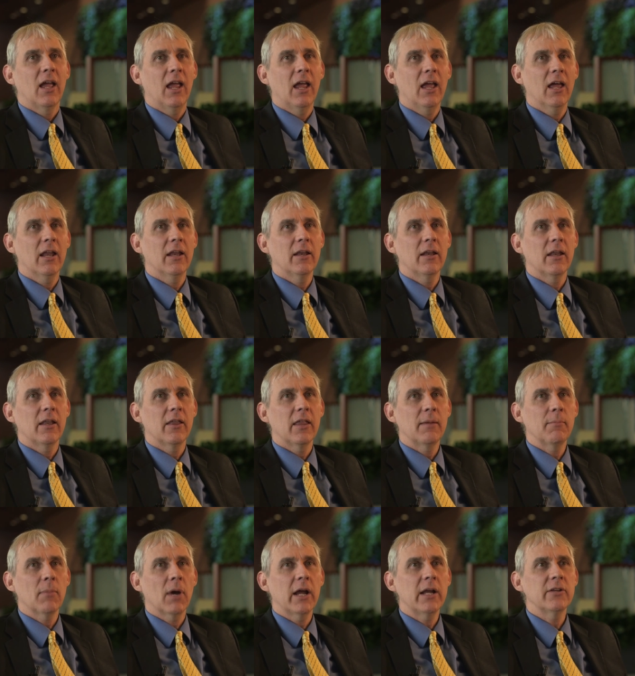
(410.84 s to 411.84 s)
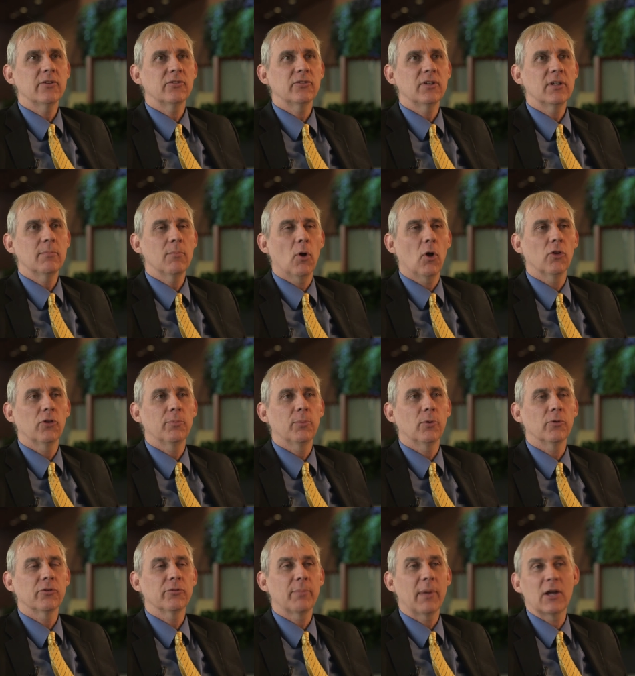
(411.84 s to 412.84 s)
and they might see
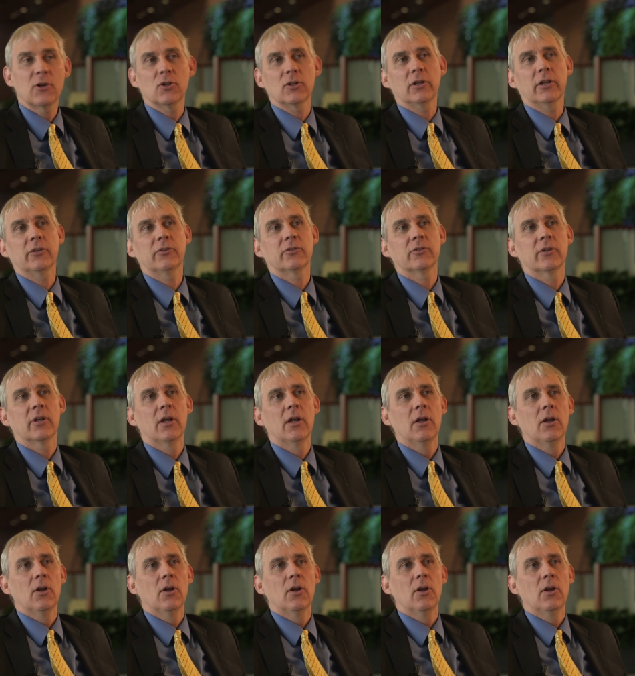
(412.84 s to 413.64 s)
multiple specialists.